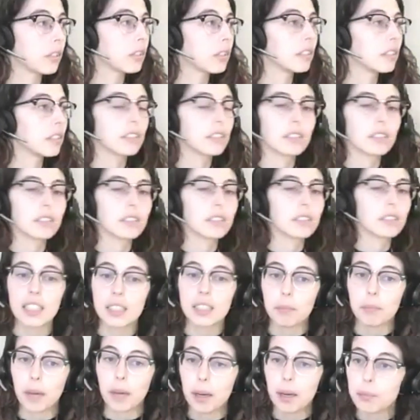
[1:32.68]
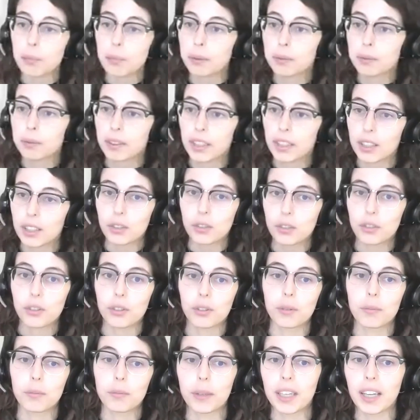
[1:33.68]
on this map that you
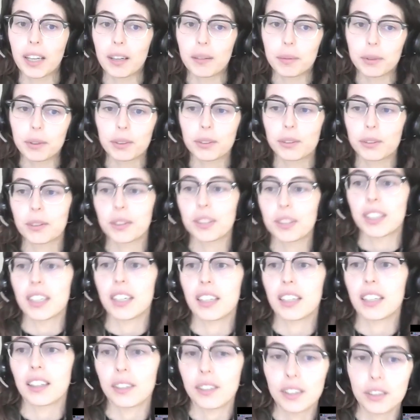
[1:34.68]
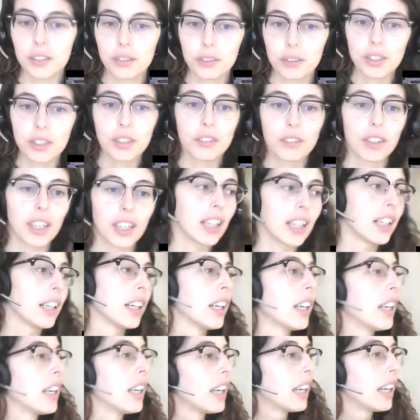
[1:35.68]
should be able to see now in your screen
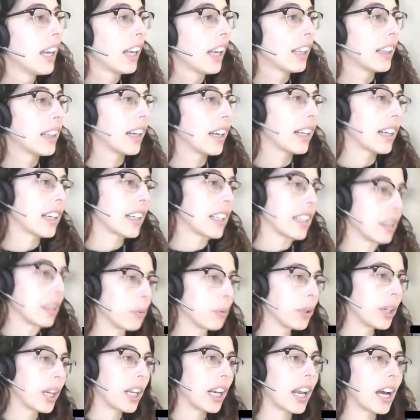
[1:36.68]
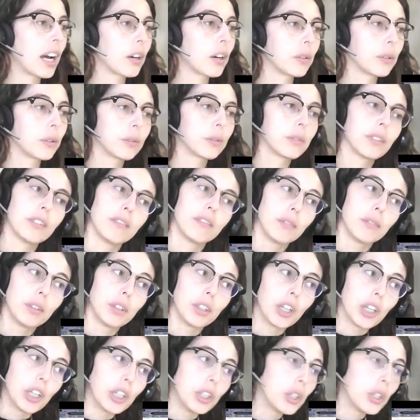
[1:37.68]
that would allow
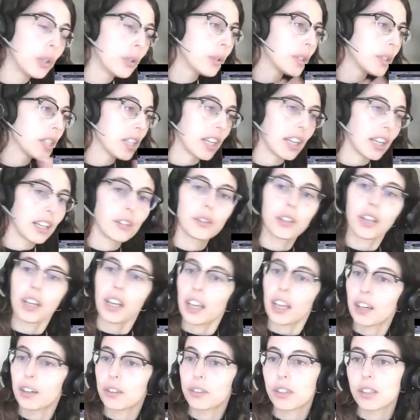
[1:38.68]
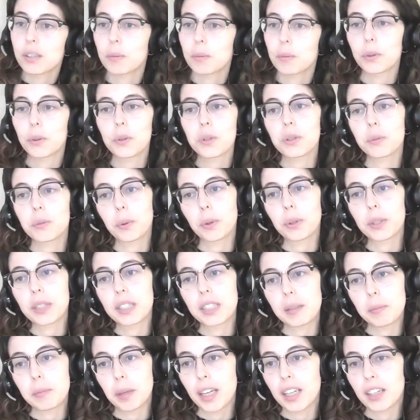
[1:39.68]
you as educators, but also
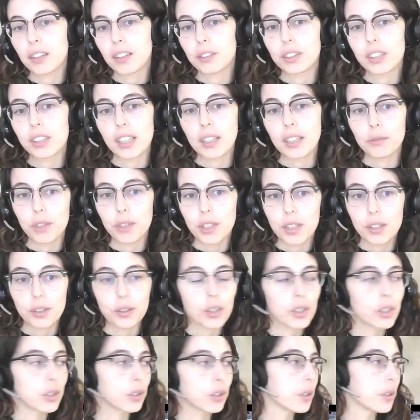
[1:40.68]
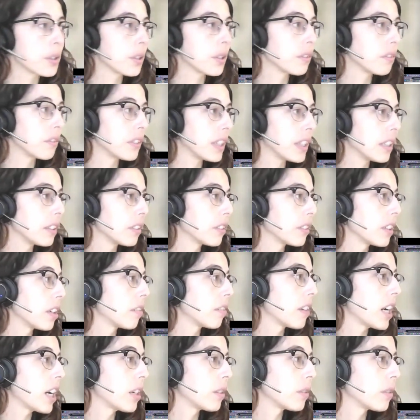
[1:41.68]
policymakers and researchers to filter
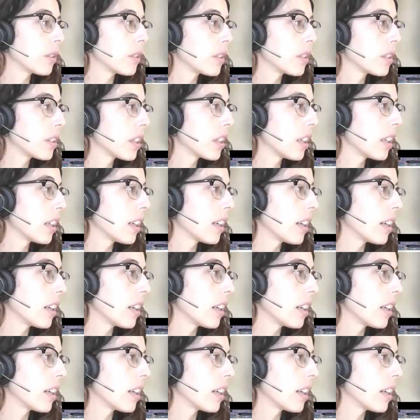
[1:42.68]
around